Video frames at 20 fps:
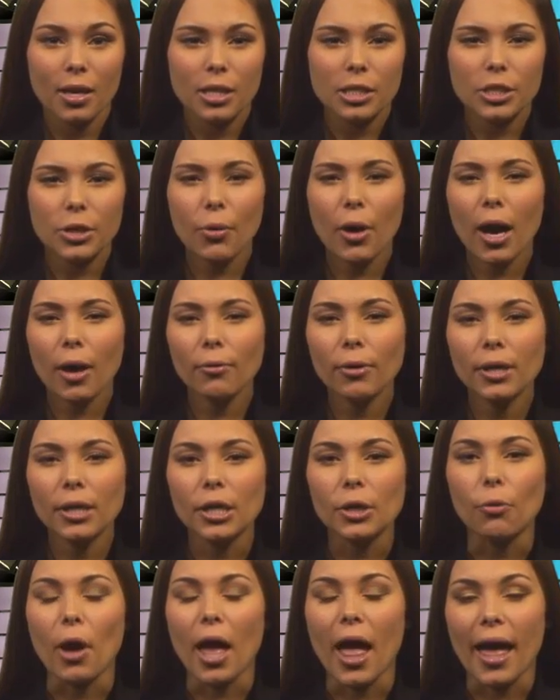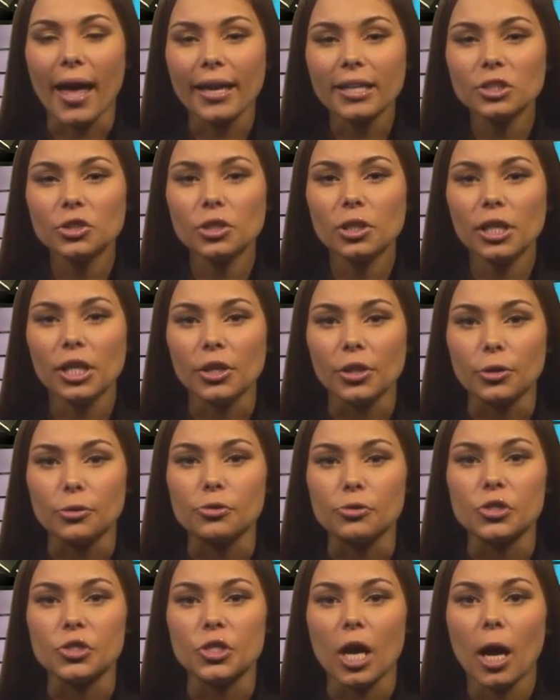So how can you actually
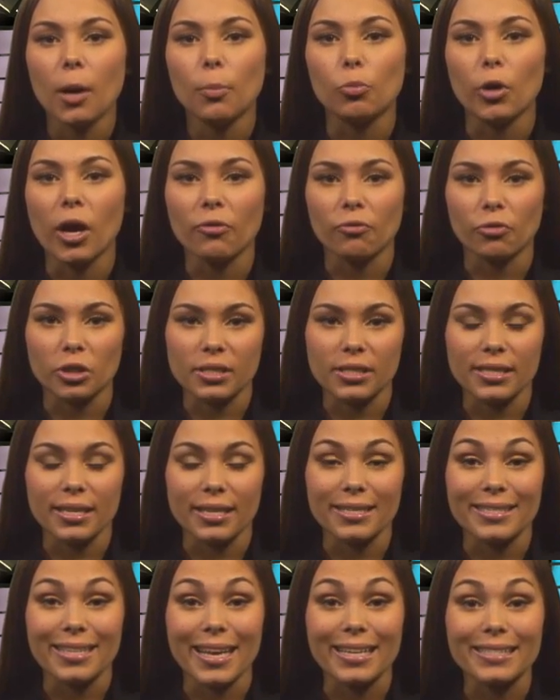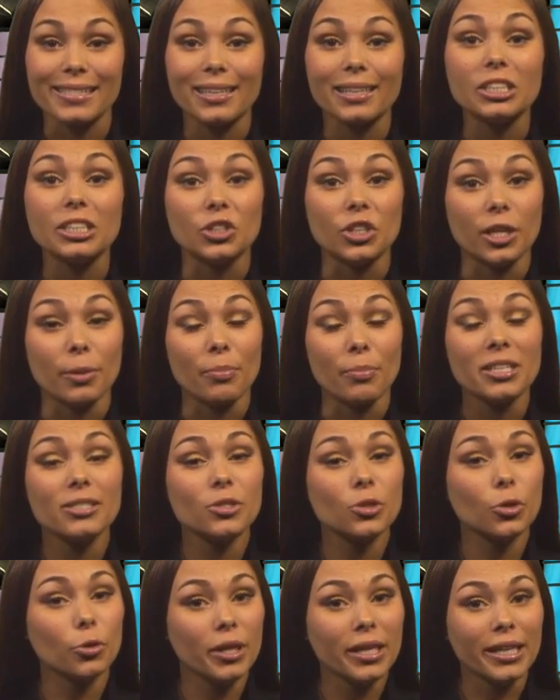use job references as a legitimate
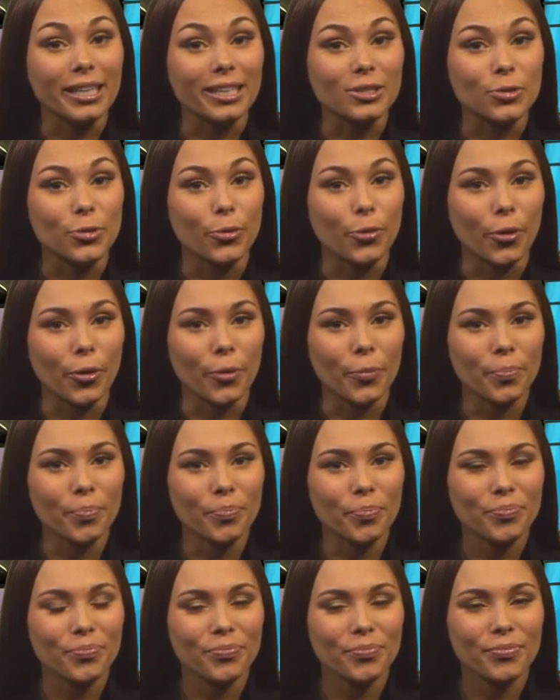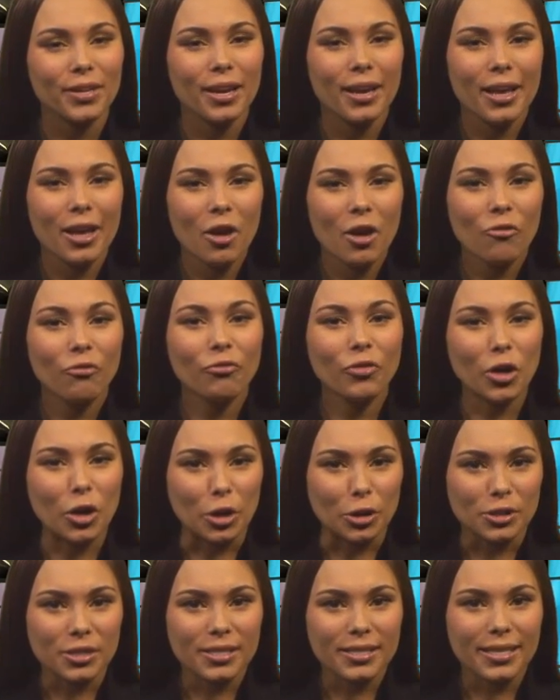screening tool?
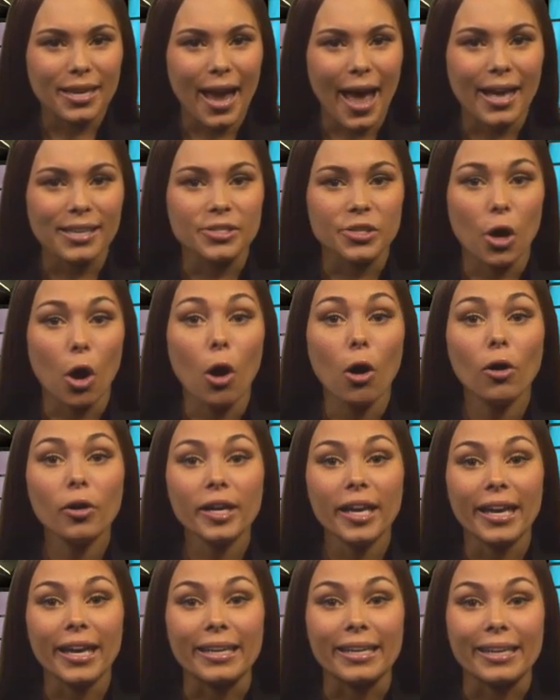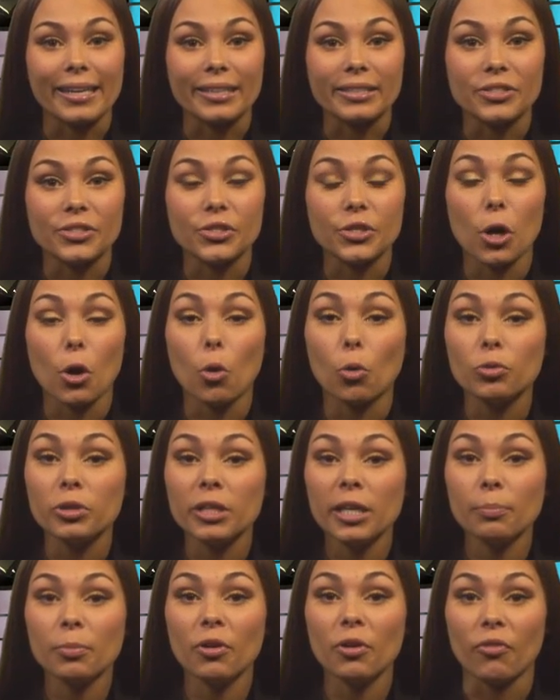First, ask all candidates to
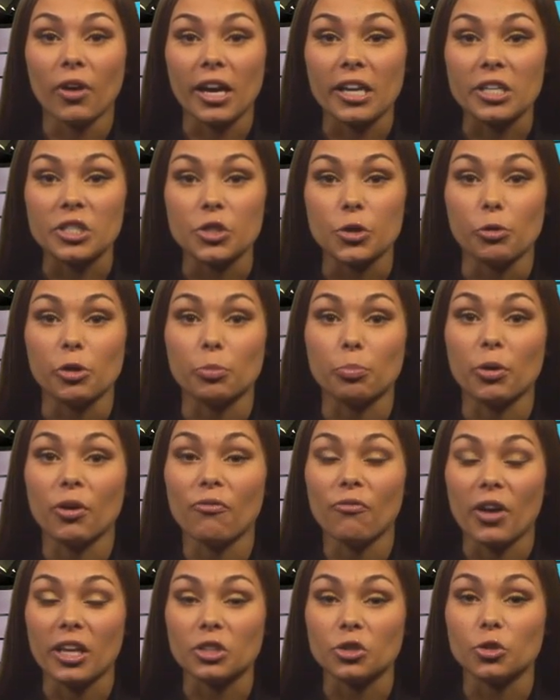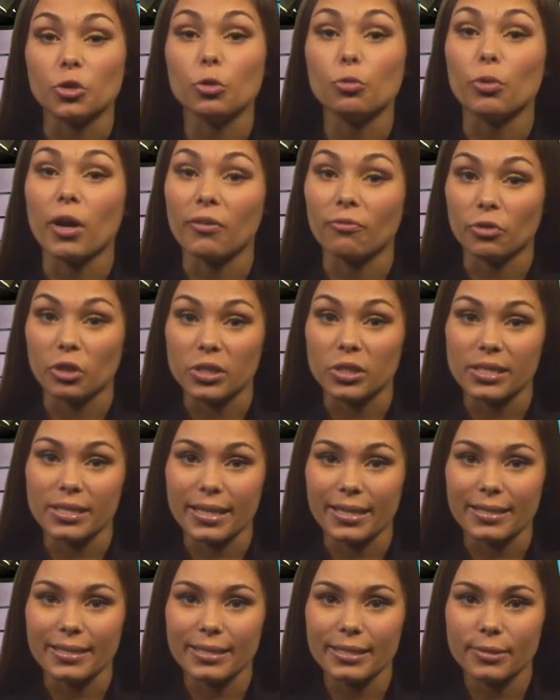only provide you with professional
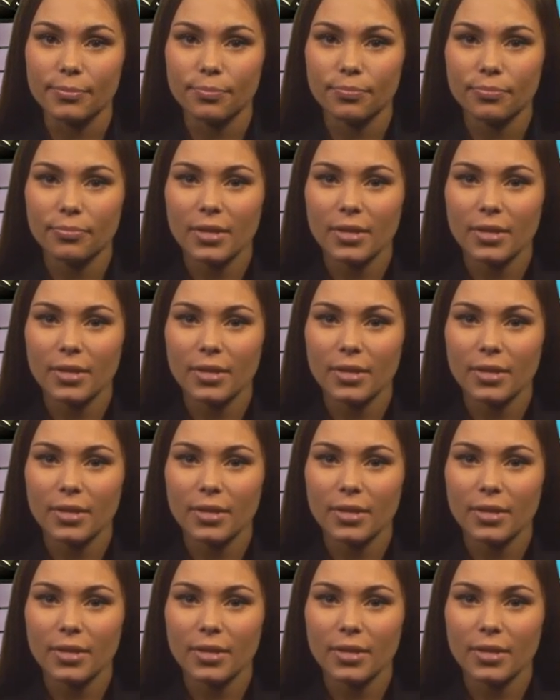references.